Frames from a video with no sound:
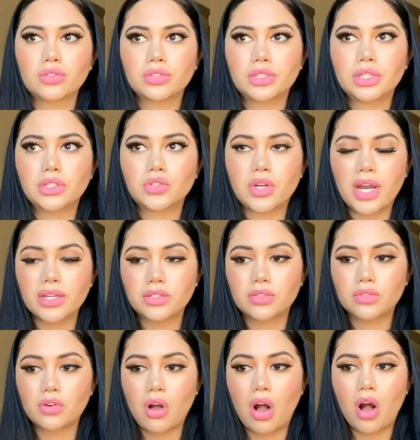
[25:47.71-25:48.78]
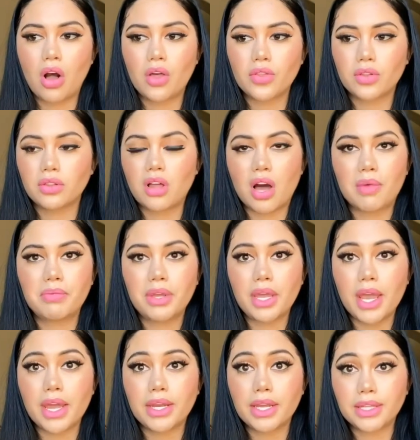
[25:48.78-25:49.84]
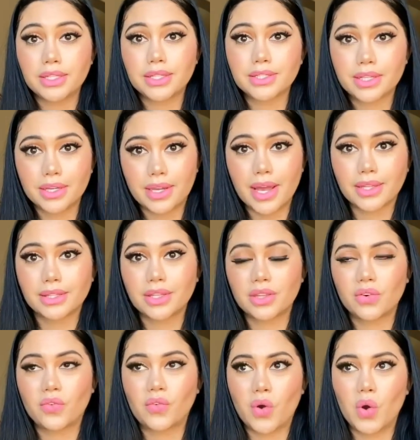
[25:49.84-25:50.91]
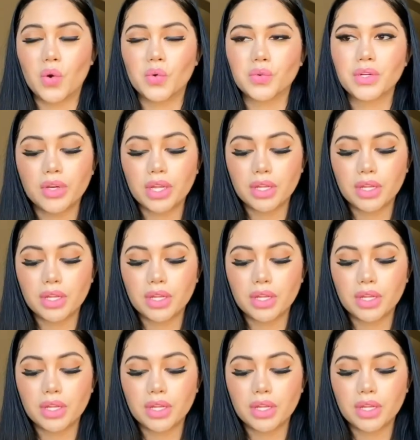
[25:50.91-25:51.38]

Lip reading: she tried to call the lobby and he disconnected the phone.